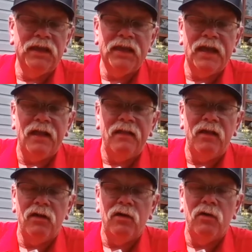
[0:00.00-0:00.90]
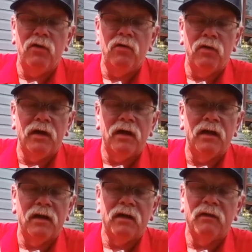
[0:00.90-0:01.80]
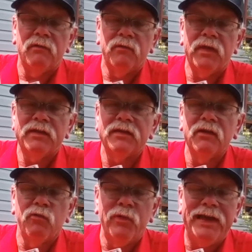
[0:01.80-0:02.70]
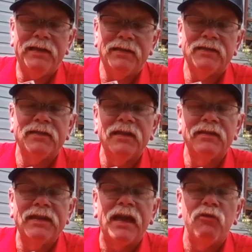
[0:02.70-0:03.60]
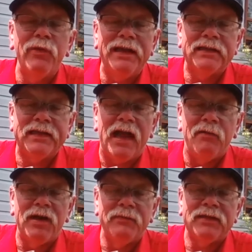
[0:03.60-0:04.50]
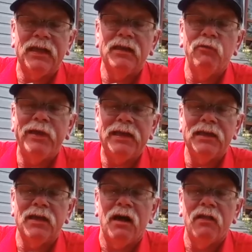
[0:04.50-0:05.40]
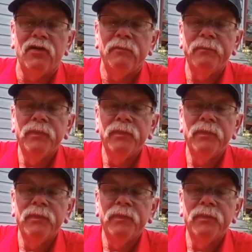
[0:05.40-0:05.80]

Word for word: yellow, uh, let's say wheat. It's not a wheat style, but I'm saying wheat in color.